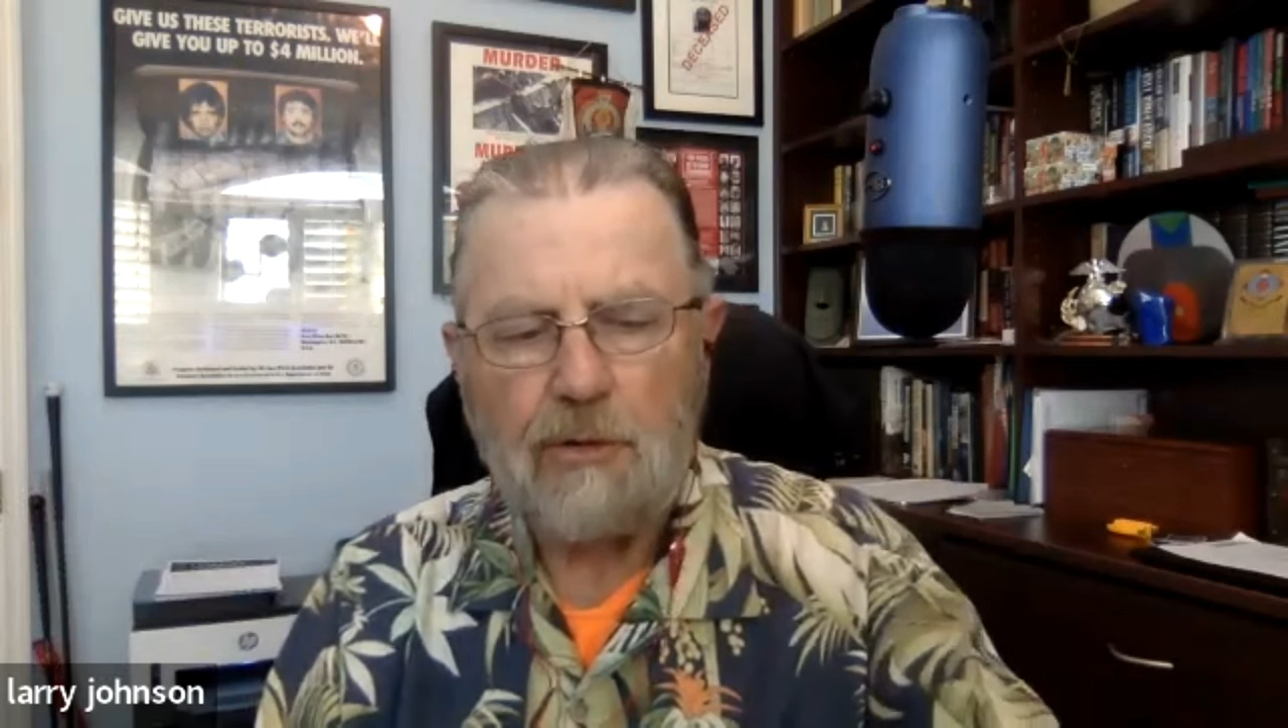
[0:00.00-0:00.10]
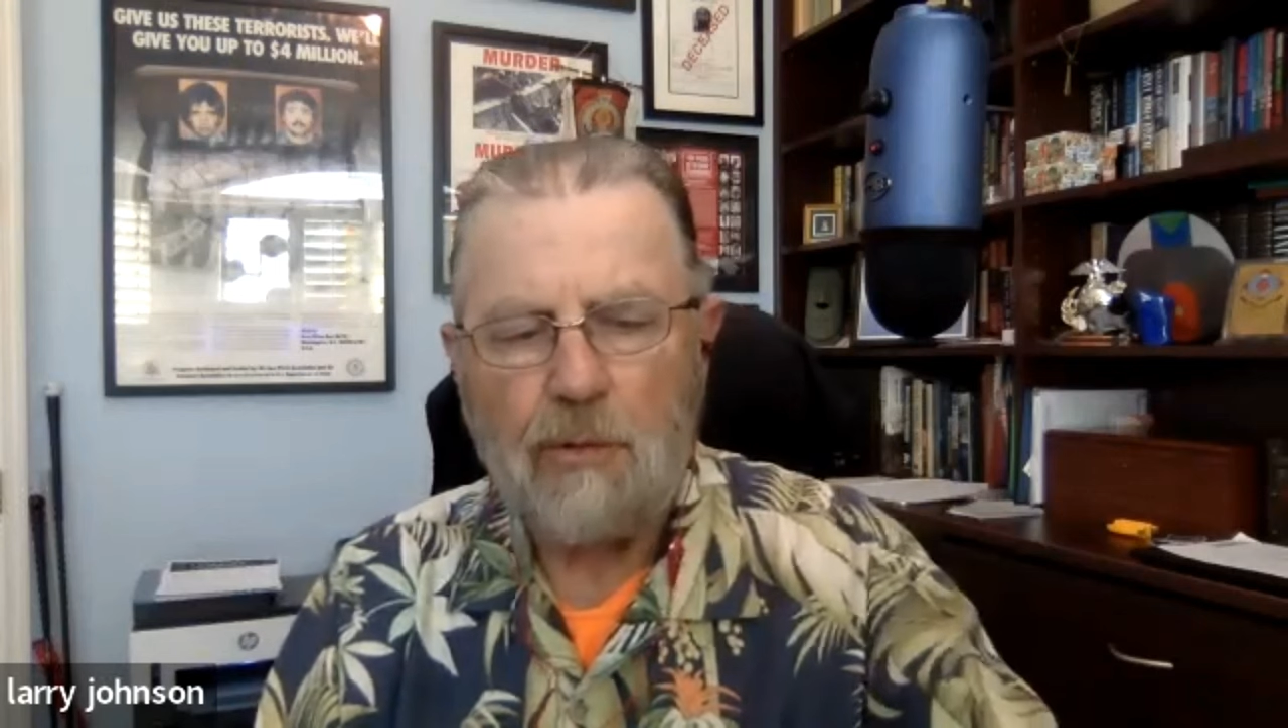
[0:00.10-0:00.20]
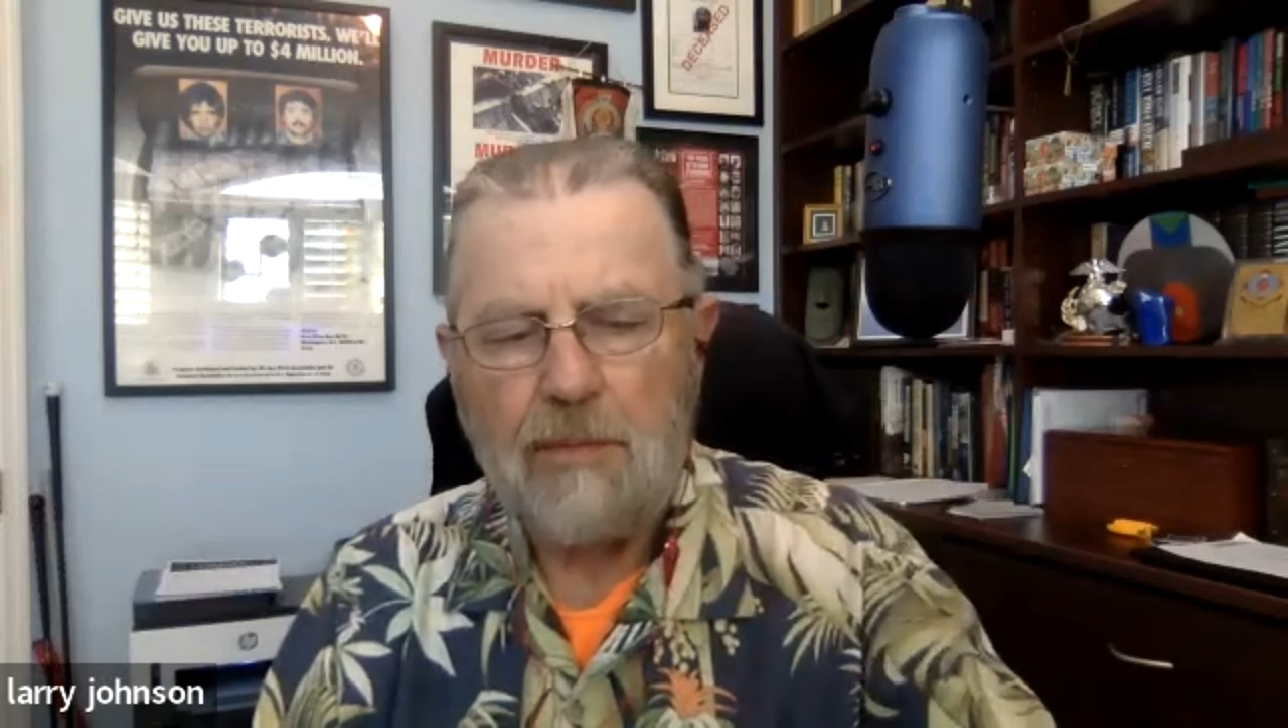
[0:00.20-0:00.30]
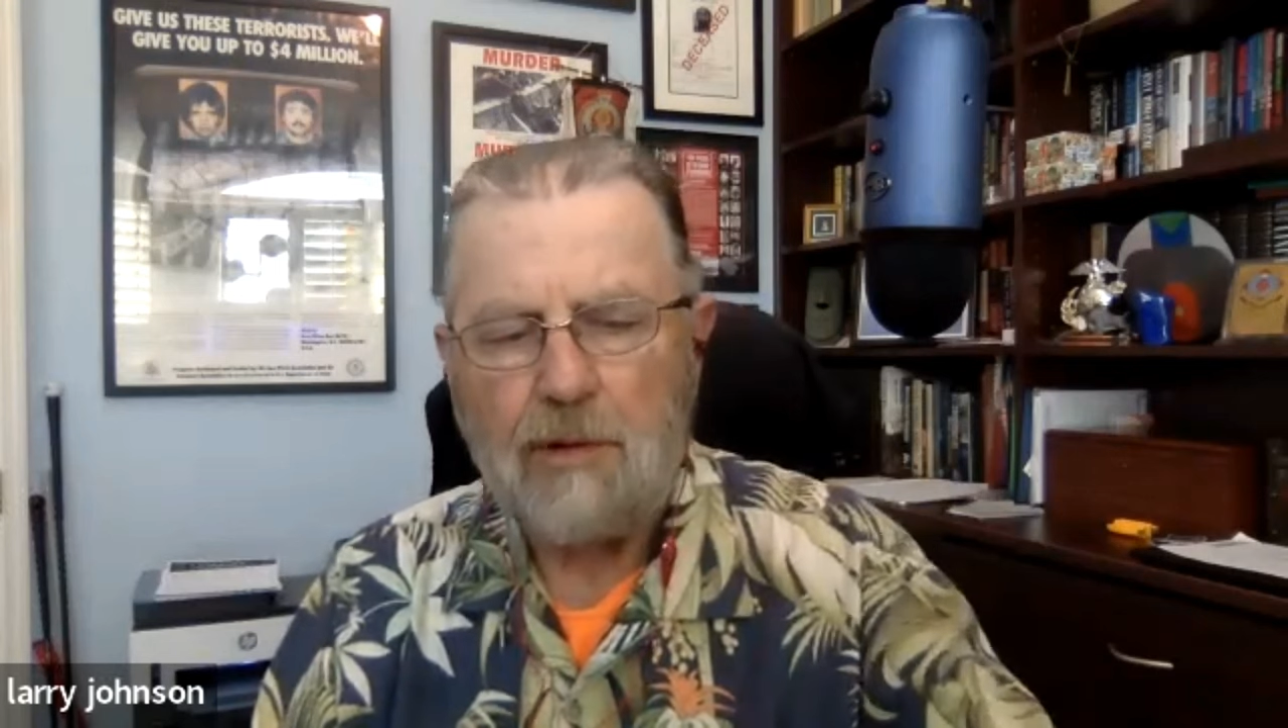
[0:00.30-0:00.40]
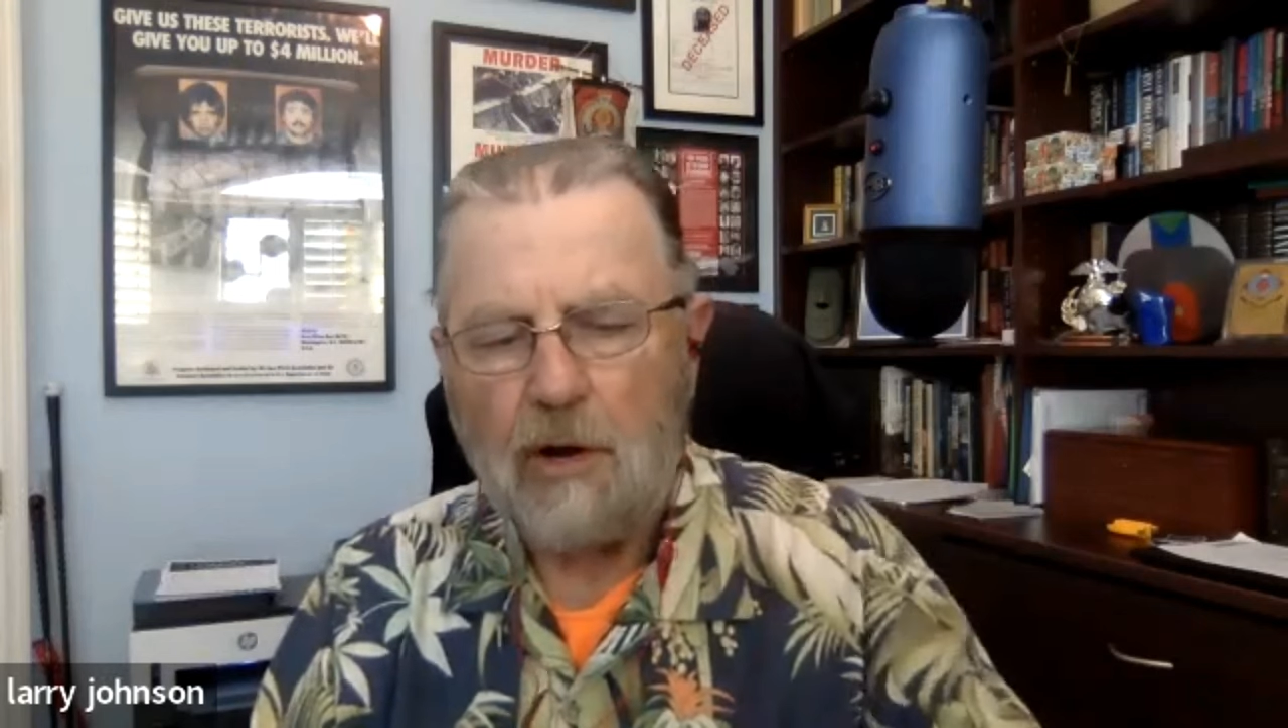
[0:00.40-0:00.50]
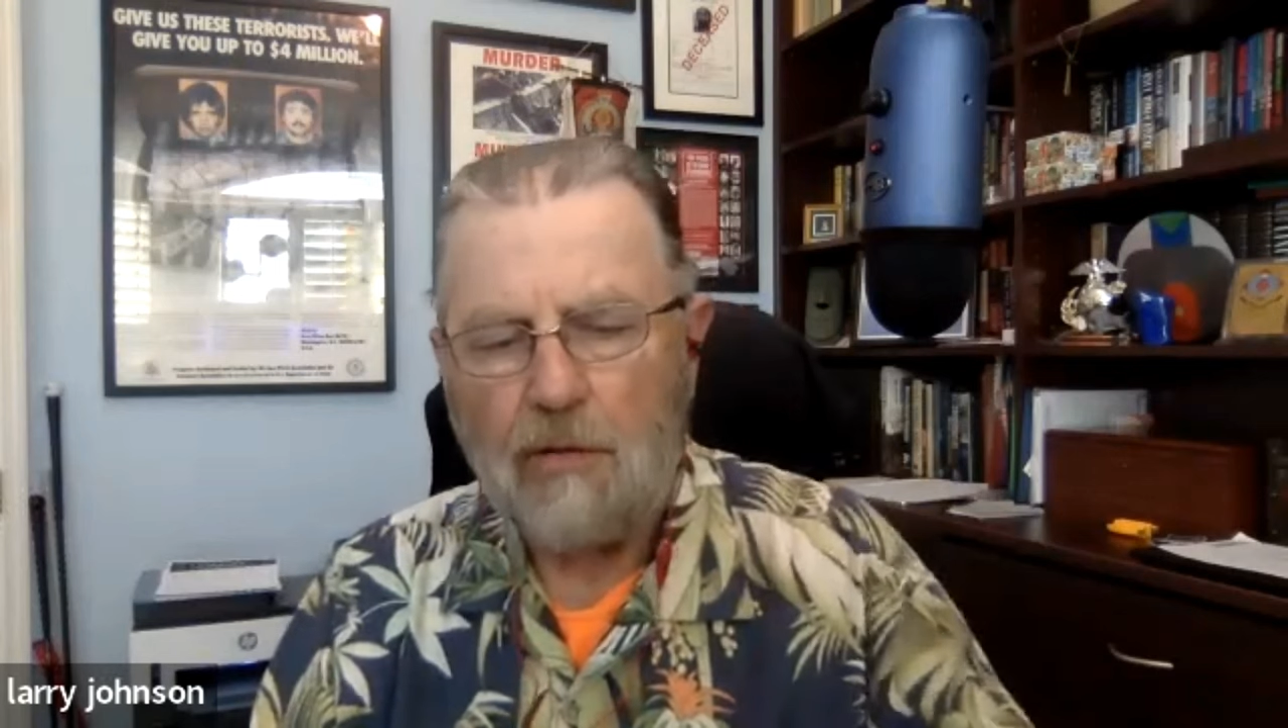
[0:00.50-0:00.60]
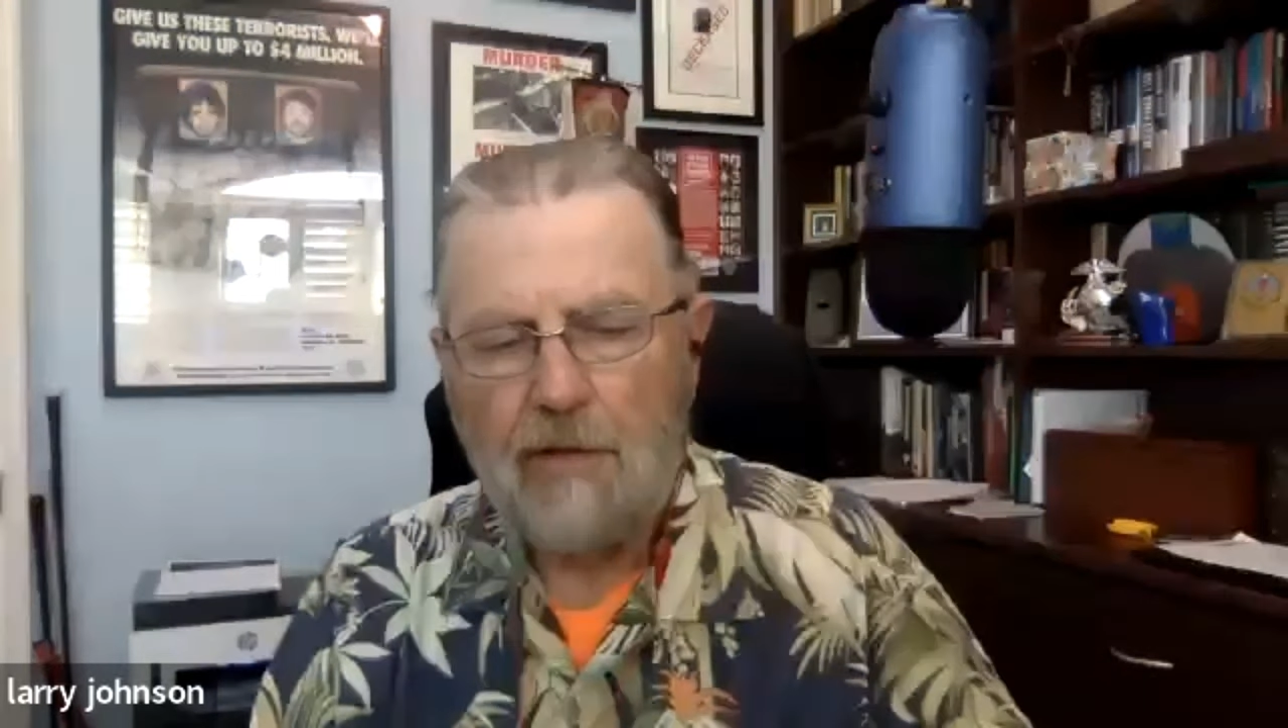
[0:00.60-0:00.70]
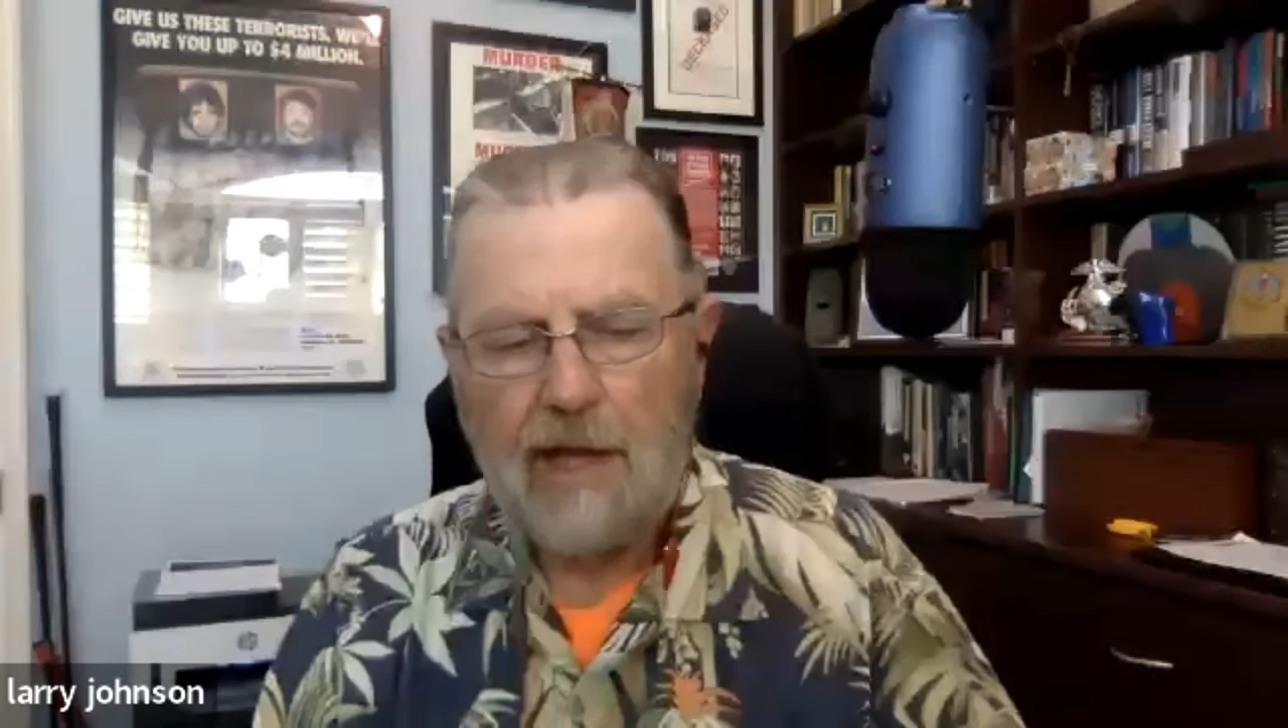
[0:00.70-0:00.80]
agreement on